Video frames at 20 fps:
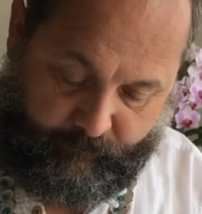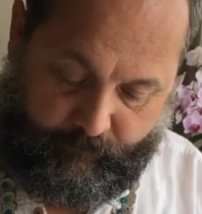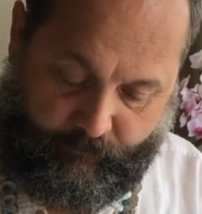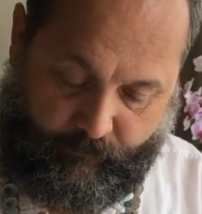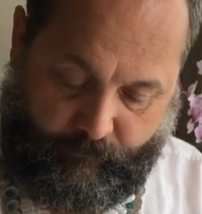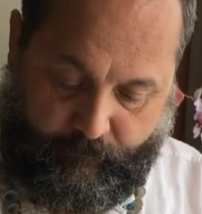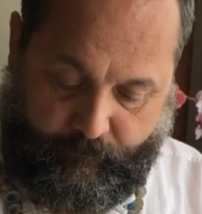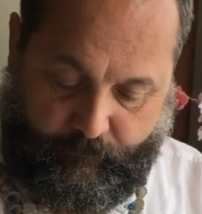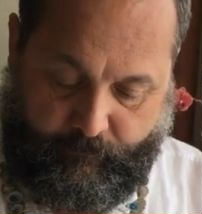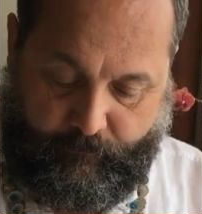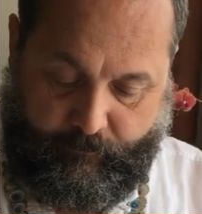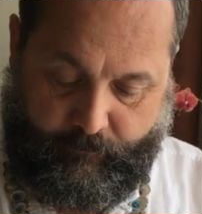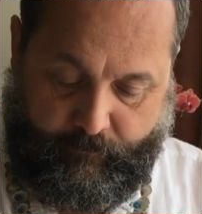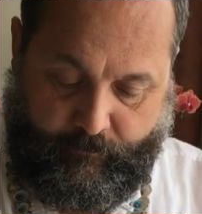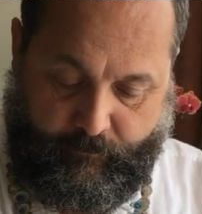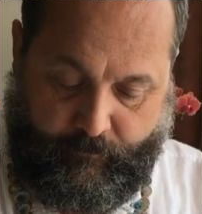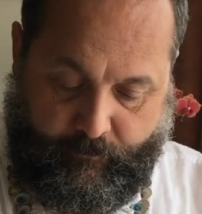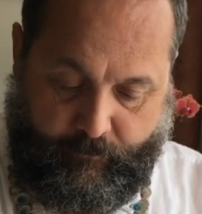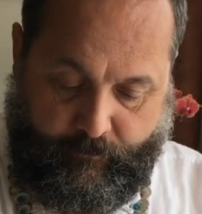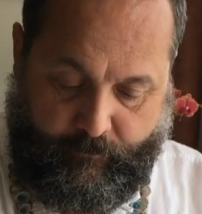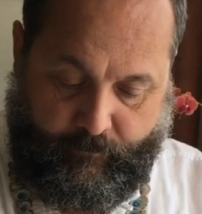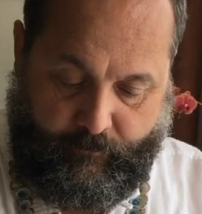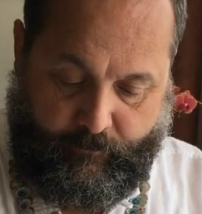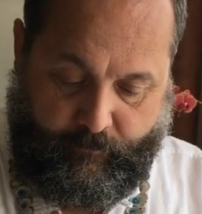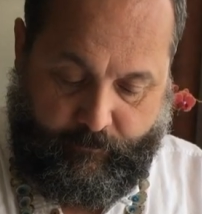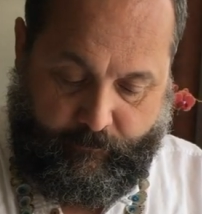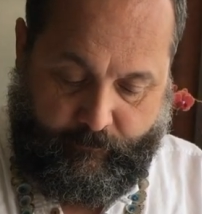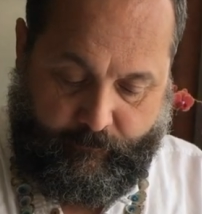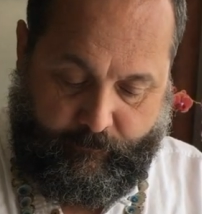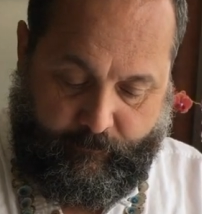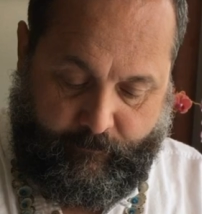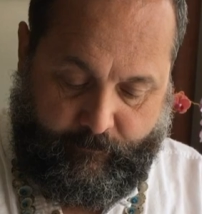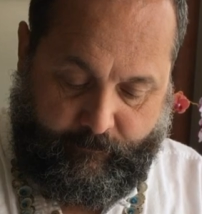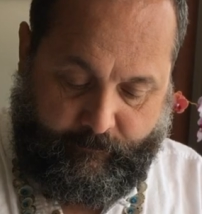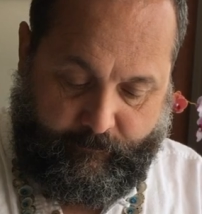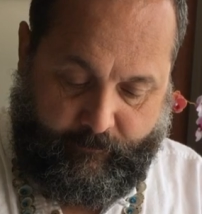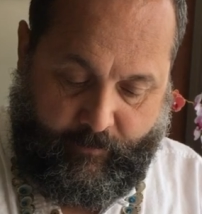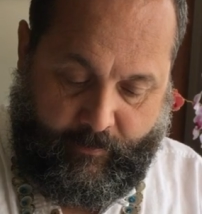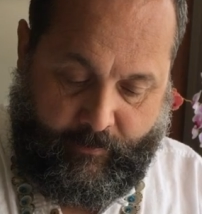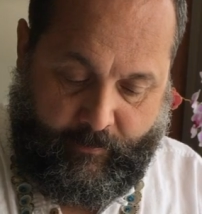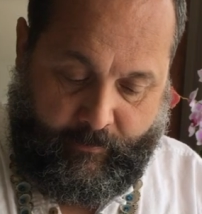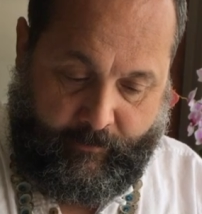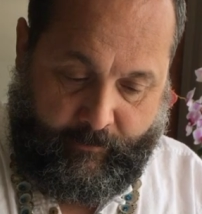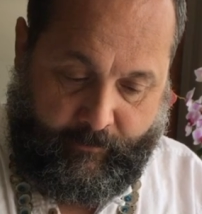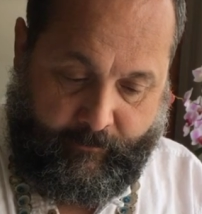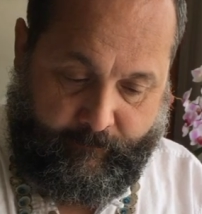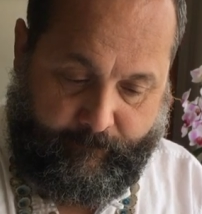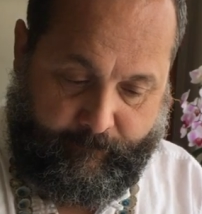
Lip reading: the sky.